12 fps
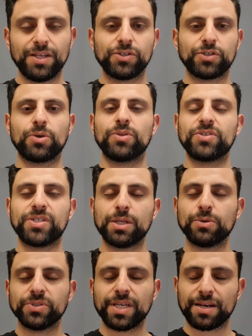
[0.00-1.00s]
So the
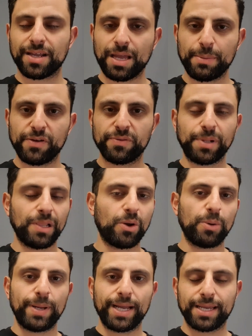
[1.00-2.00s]
signals that are coming from the
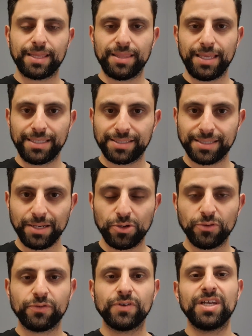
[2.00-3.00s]
lower back
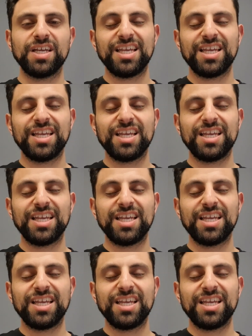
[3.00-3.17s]
itself